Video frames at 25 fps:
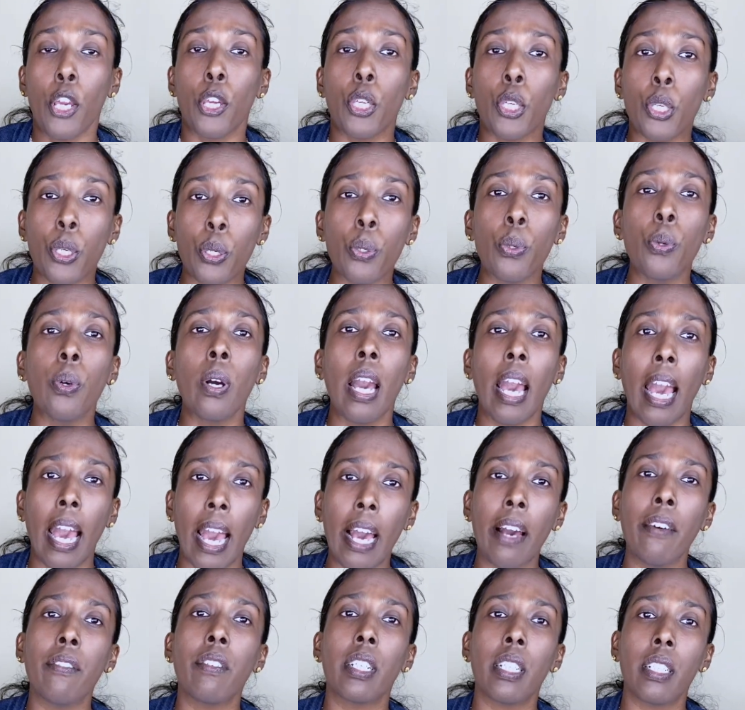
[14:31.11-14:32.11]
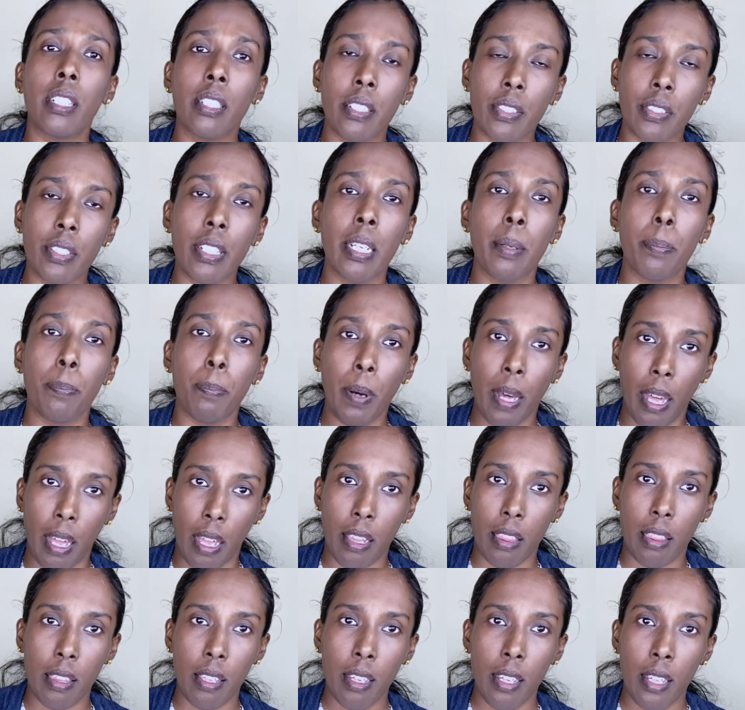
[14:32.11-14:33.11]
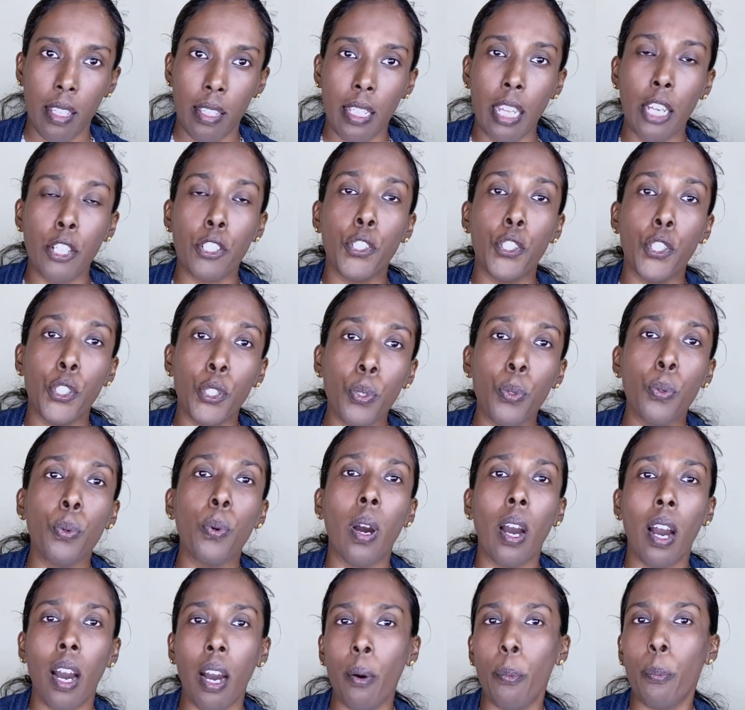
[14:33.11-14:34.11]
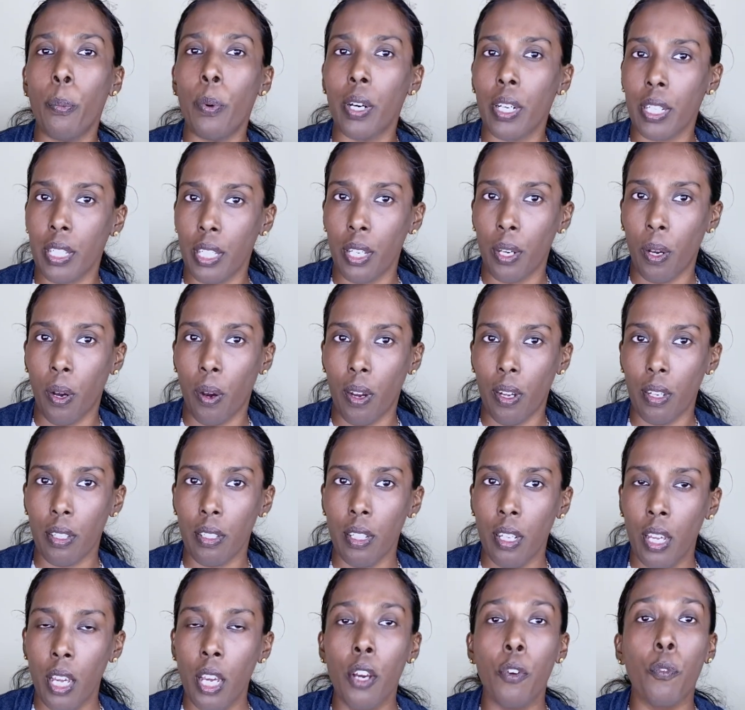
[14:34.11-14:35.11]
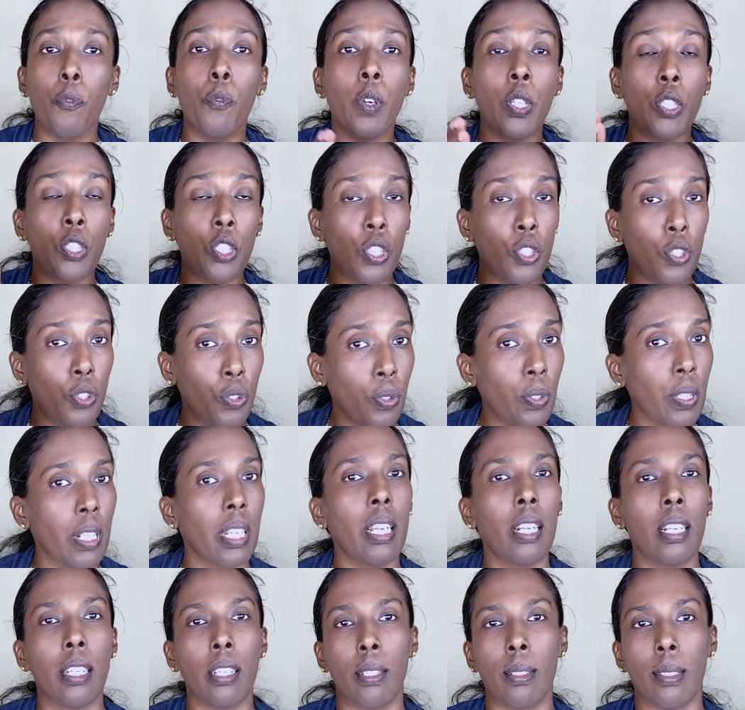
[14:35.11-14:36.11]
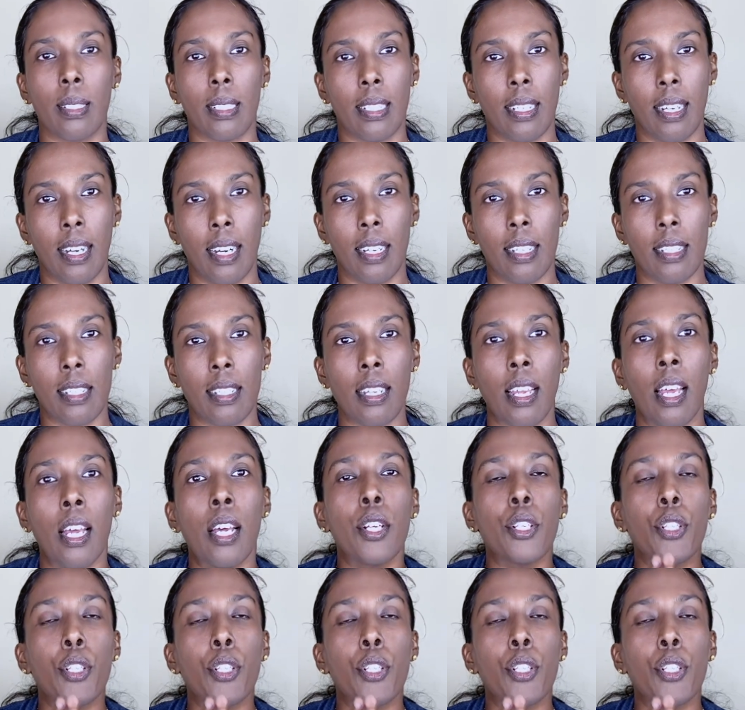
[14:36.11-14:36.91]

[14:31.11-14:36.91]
you have a career path that you are working on, which is really good, guys.